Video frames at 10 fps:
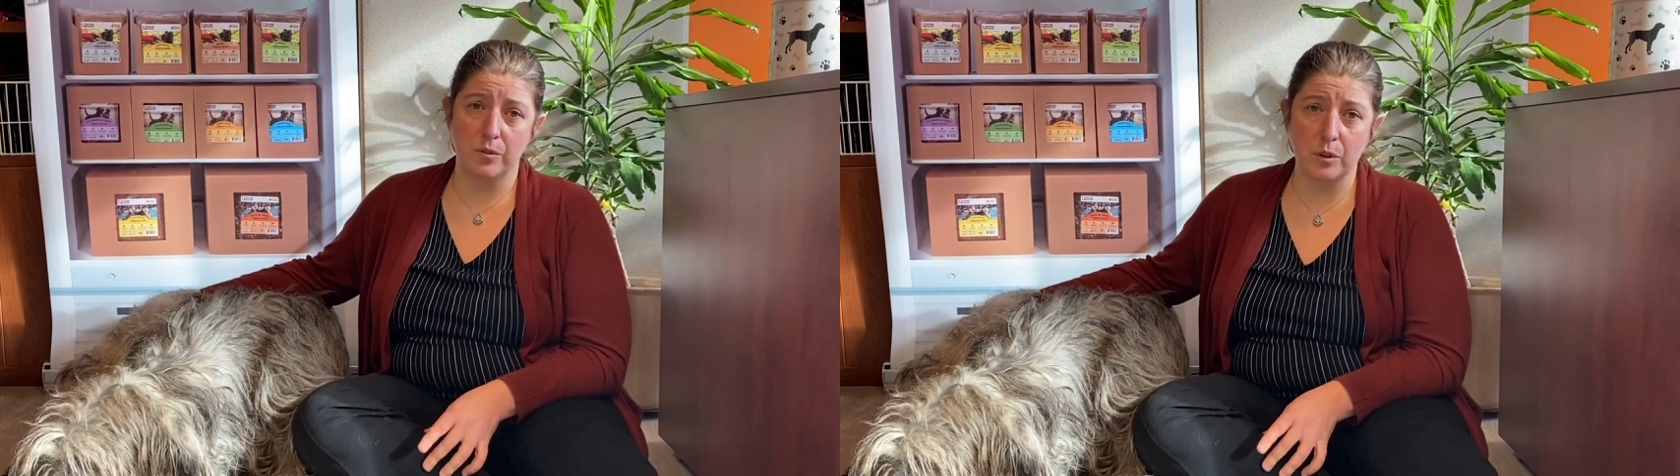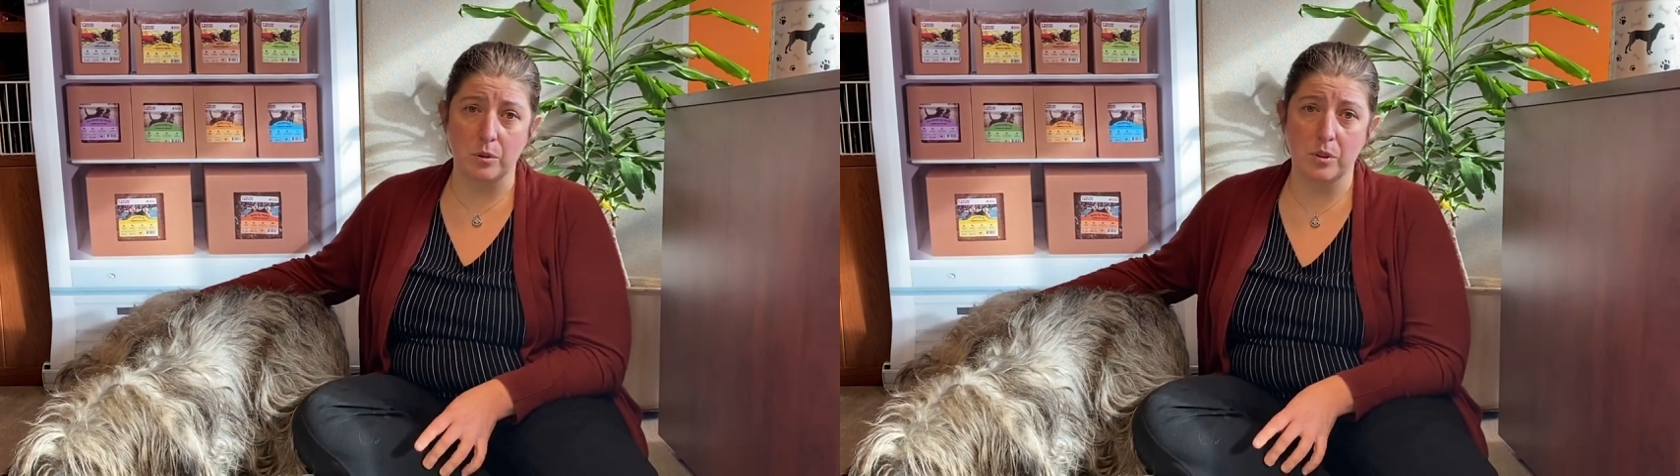
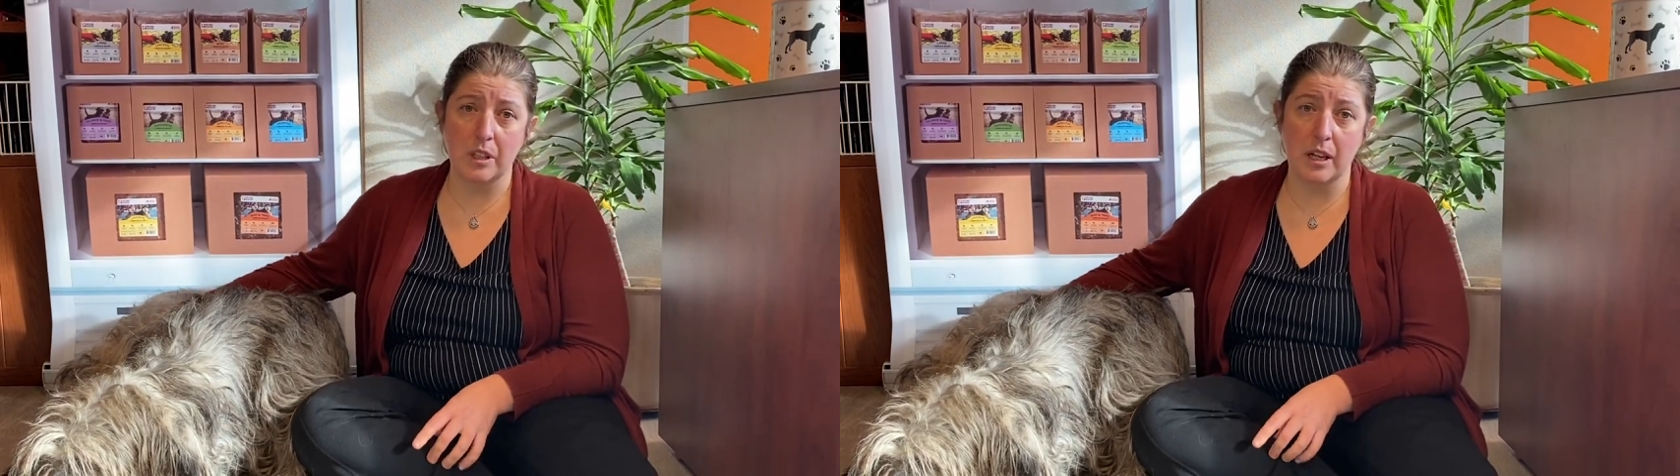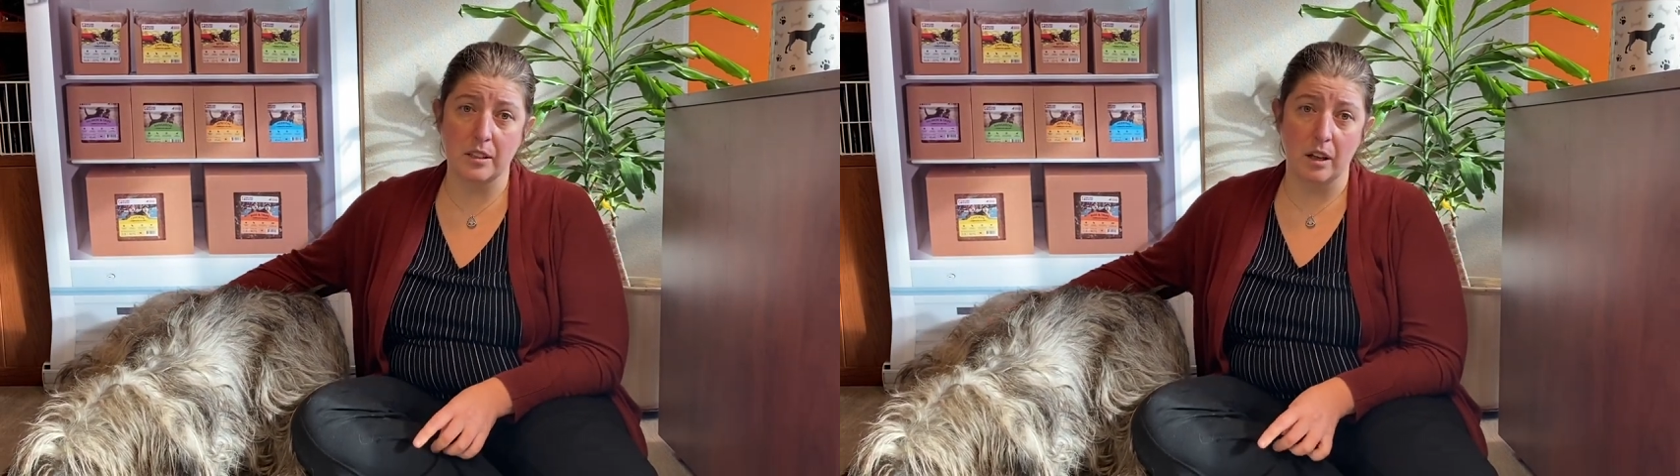
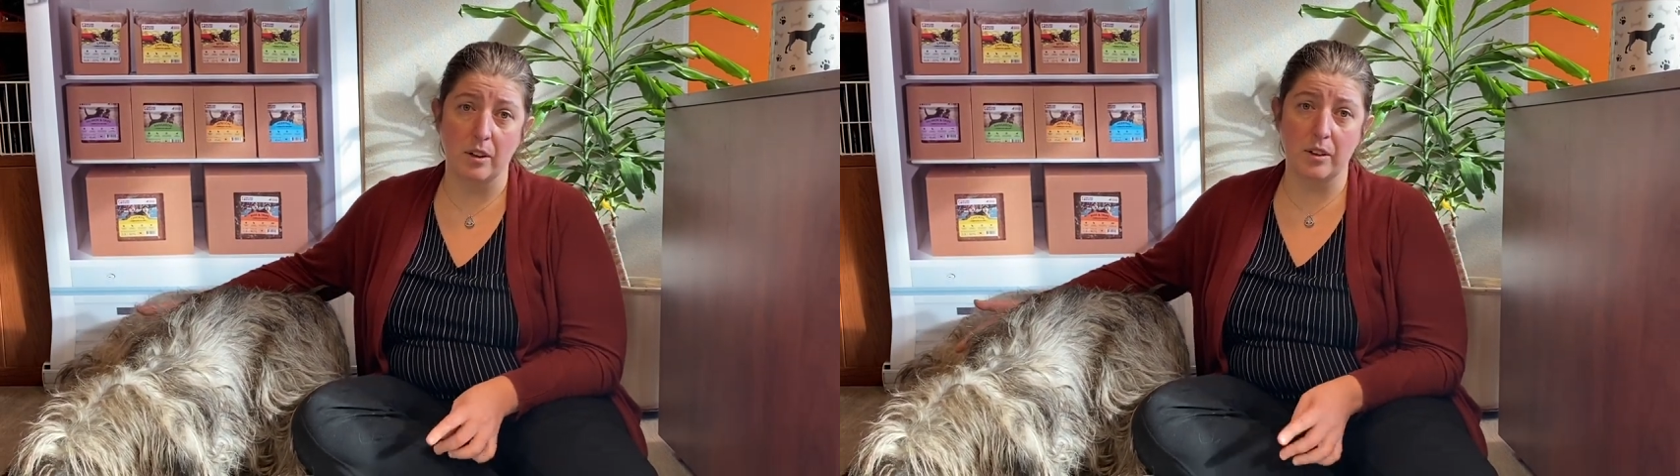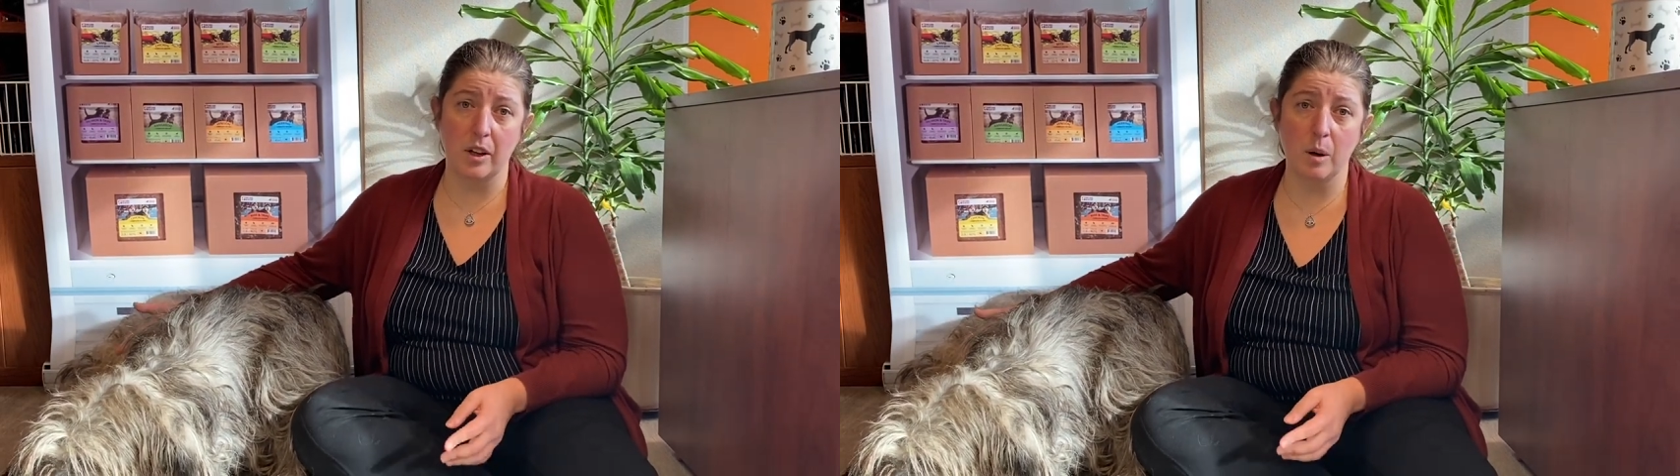foods as a
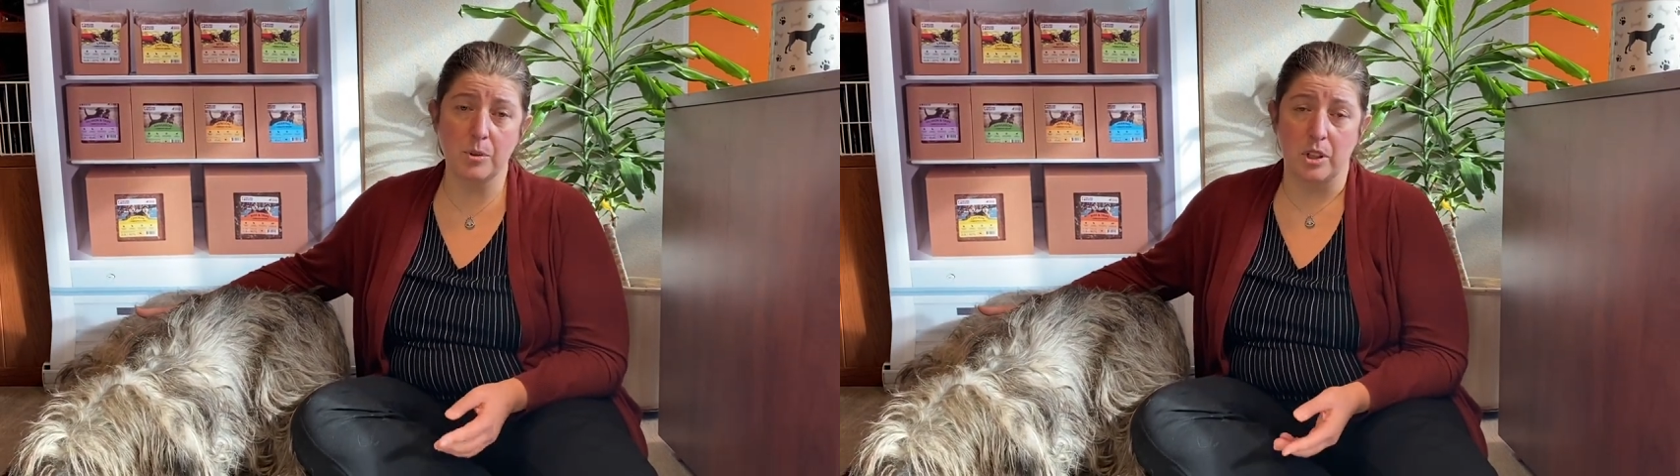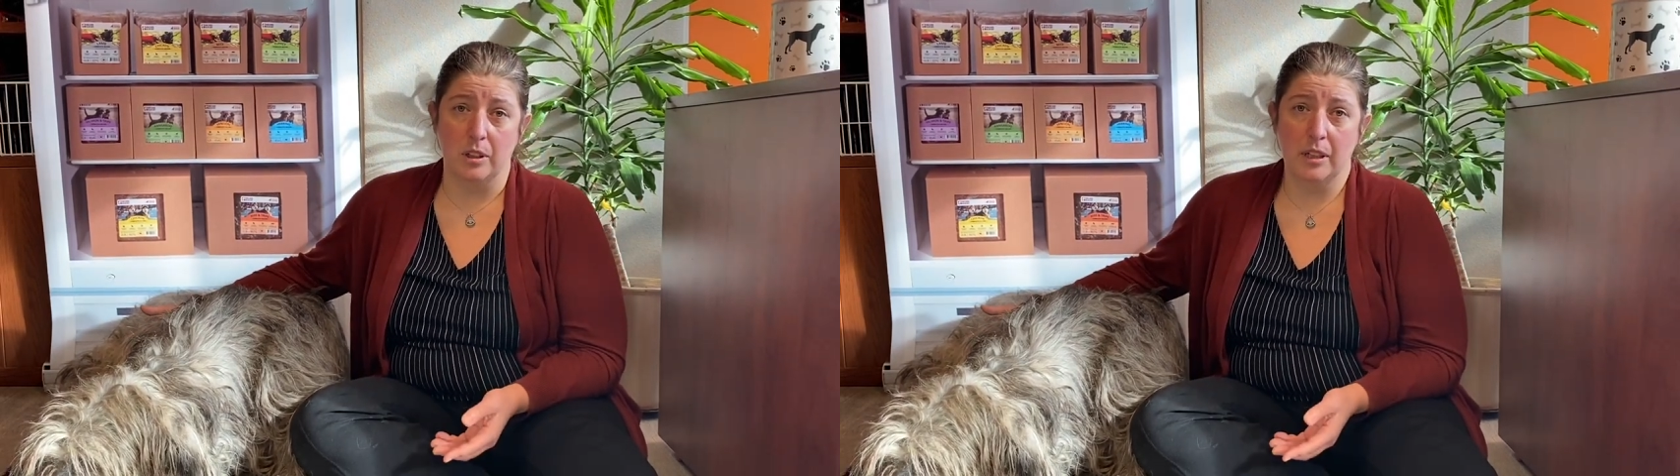healthy
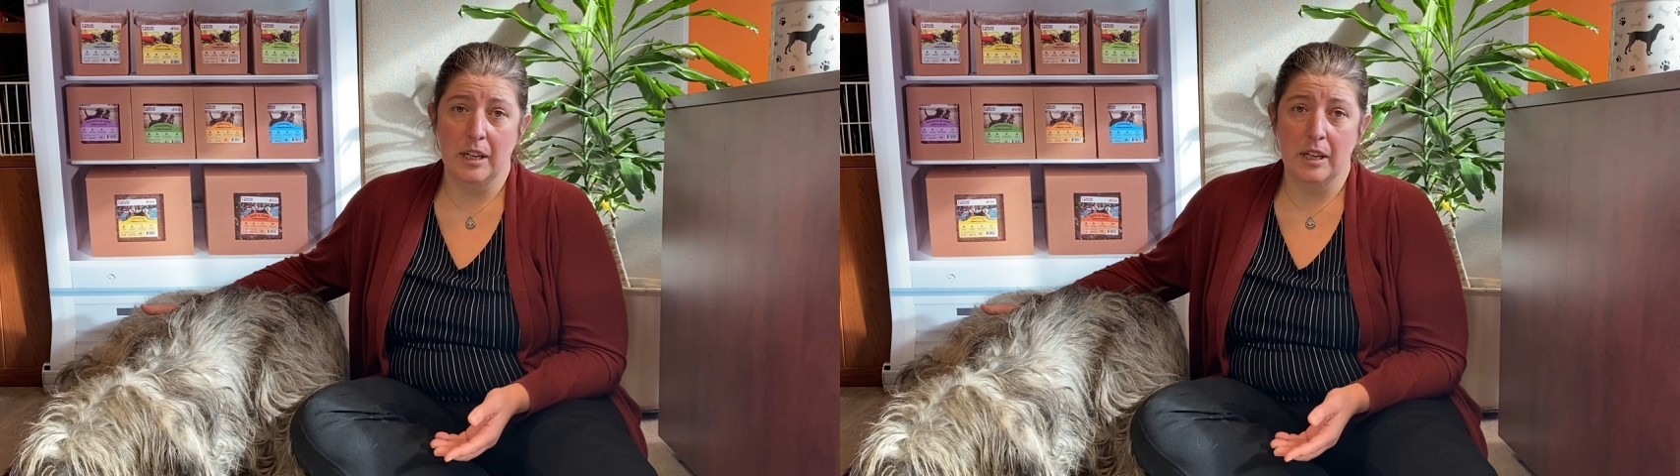option.